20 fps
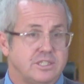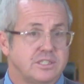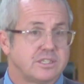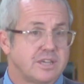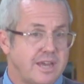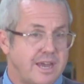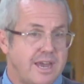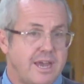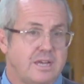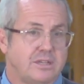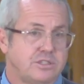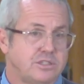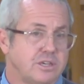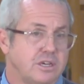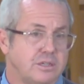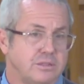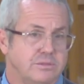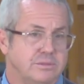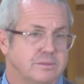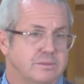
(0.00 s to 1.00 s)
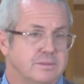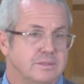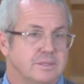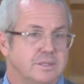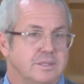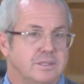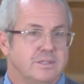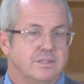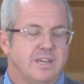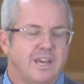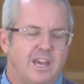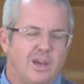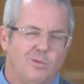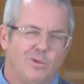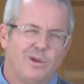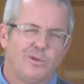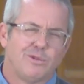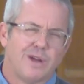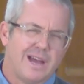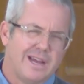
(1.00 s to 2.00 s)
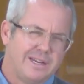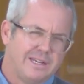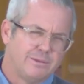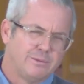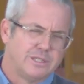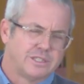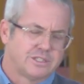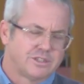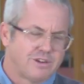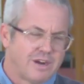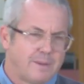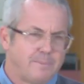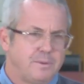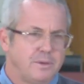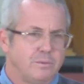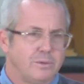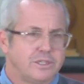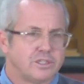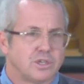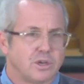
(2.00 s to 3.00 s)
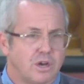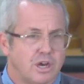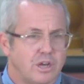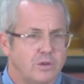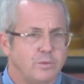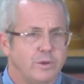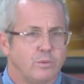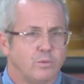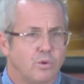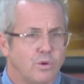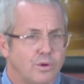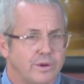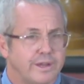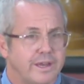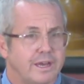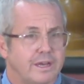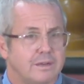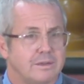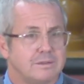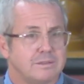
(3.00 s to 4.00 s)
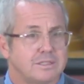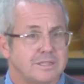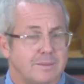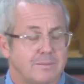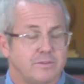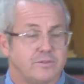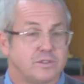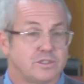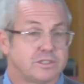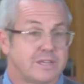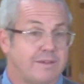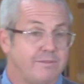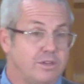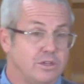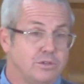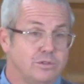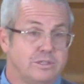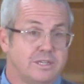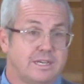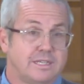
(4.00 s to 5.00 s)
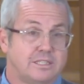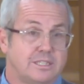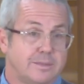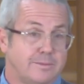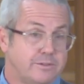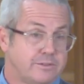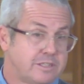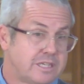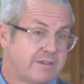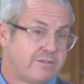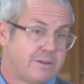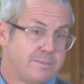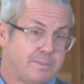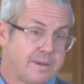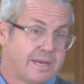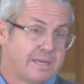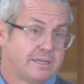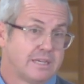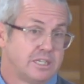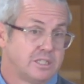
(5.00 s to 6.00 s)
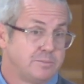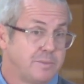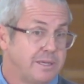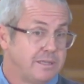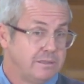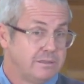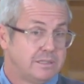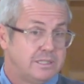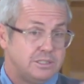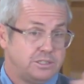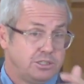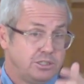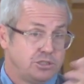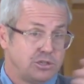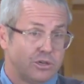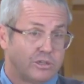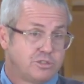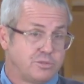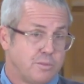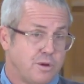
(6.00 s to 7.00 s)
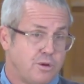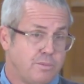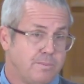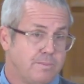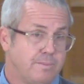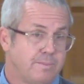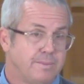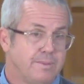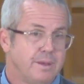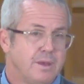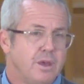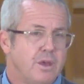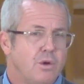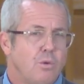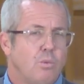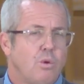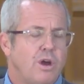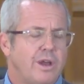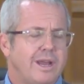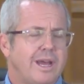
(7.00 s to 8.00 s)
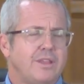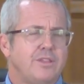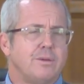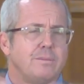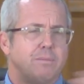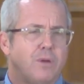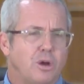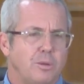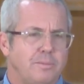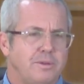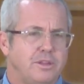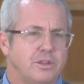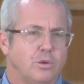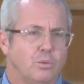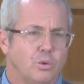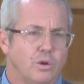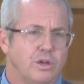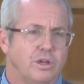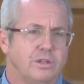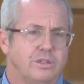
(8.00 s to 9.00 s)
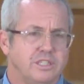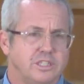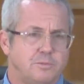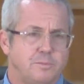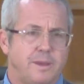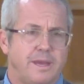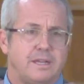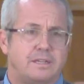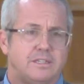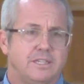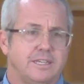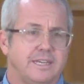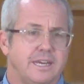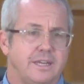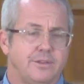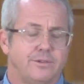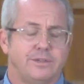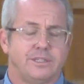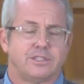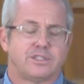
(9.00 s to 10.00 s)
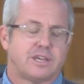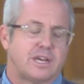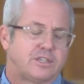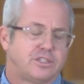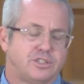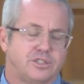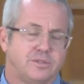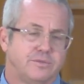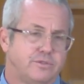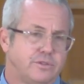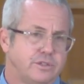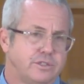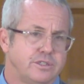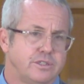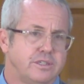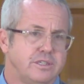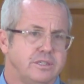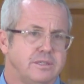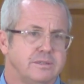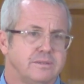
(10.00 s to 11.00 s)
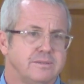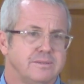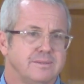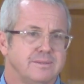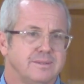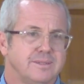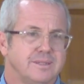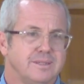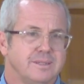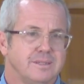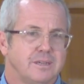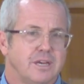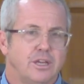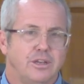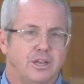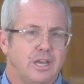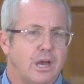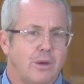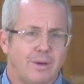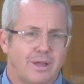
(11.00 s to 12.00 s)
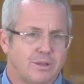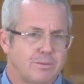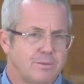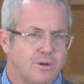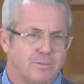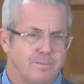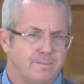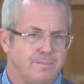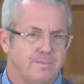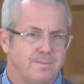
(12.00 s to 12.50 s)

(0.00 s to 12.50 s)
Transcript: is a household. Yeah, we're ratty, we're scrappy, we're tired, we're worn out. Some of us having good days, some of us having bad days. But this is God's mob. What other mob in the world is bound together in such diversity? Uh, no other mob.